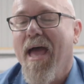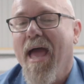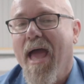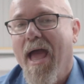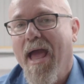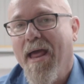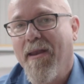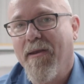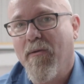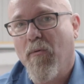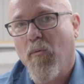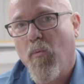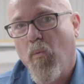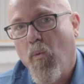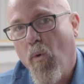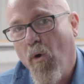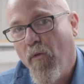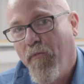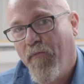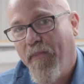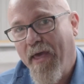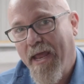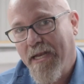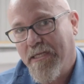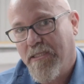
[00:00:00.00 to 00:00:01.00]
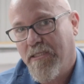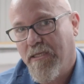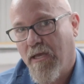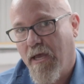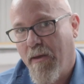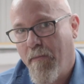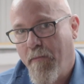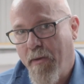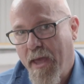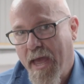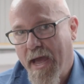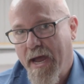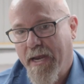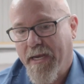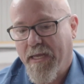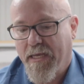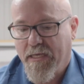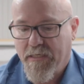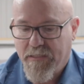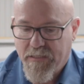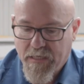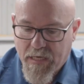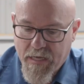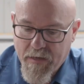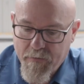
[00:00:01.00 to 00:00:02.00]
And what that's about
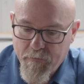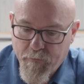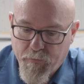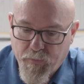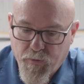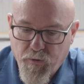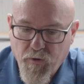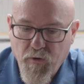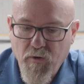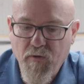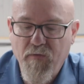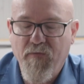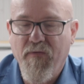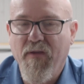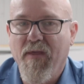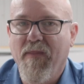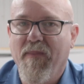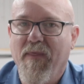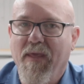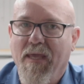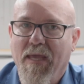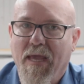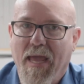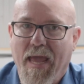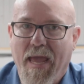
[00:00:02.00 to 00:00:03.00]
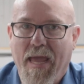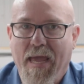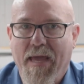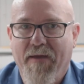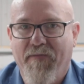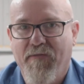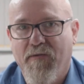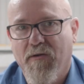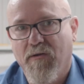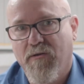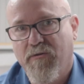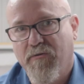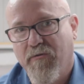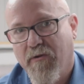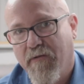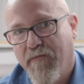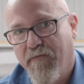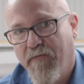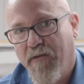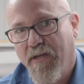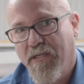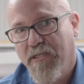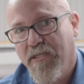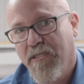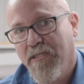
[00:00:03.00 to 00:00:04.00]
is improving the air filter
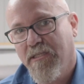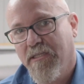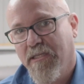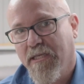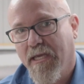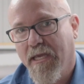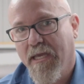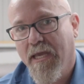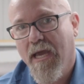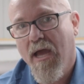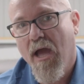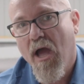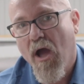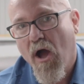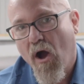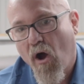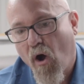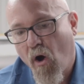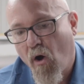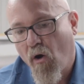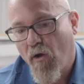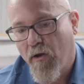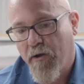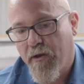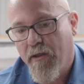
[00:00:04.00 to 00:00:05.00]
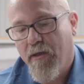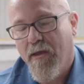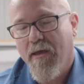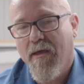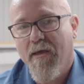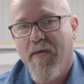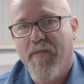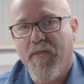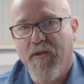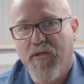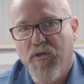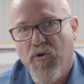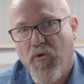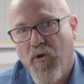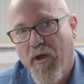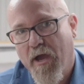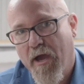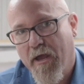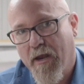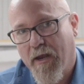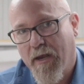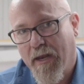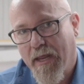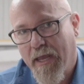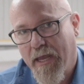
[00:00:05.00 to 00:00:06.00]
efficiency on the
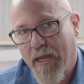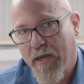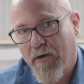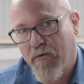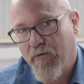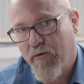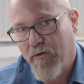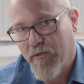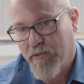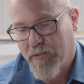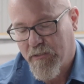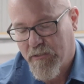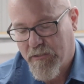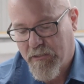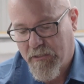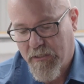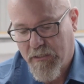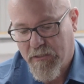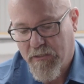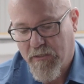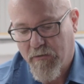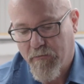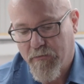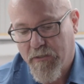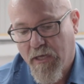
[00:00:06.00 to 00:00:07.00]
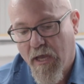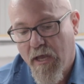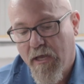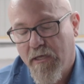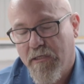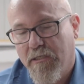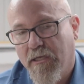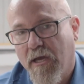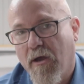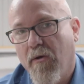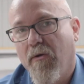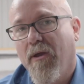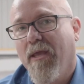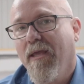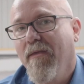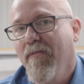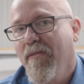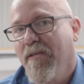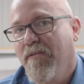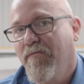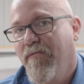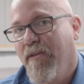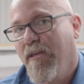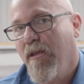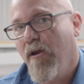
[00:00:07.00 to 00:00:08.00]
Toyota Land Cruiser systems. So in
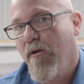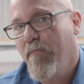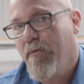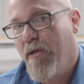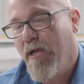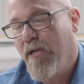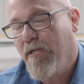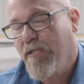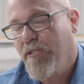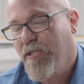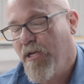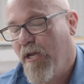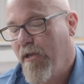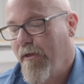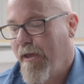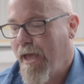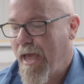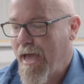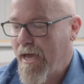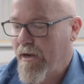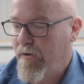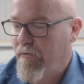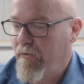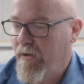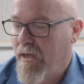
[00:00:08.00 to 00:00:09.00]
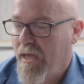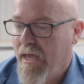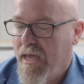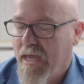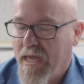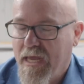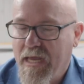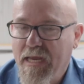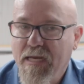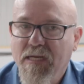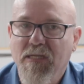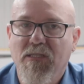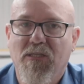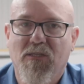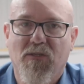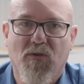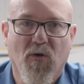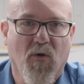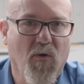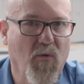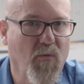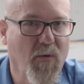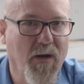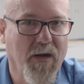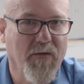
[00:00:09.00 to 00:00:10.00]
this video, I'm going to show you how to
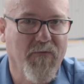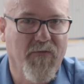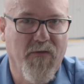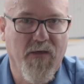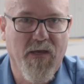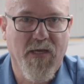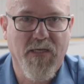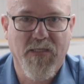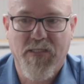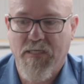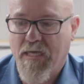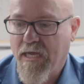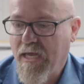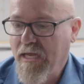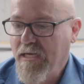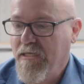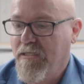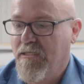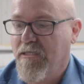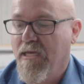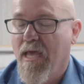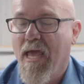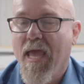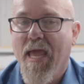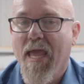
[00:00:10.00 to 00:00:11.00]
install one of these kits